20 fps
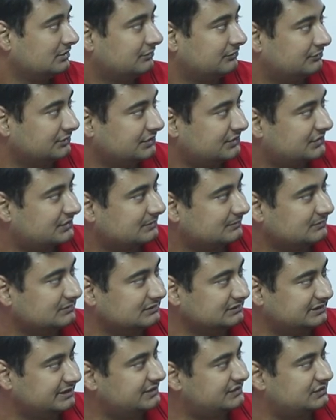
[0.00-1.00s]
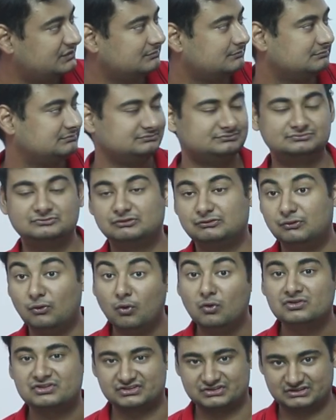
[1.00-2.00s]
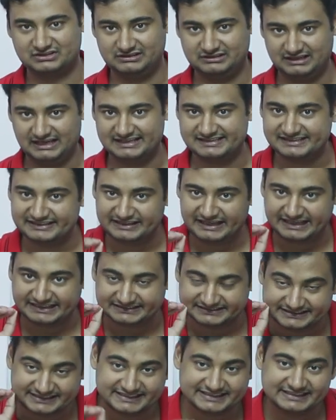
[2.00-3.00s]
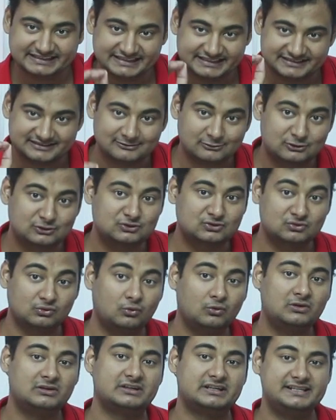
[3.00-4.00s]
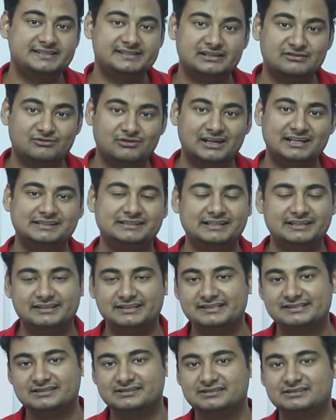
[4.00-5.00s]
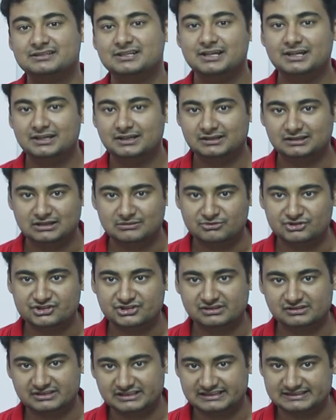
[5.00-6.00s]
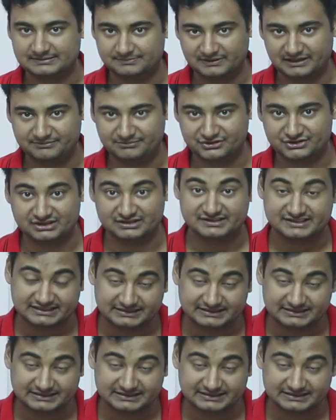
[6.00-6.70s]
First, this forced, as in like this is the sole reason why there is a commercial resupply mission.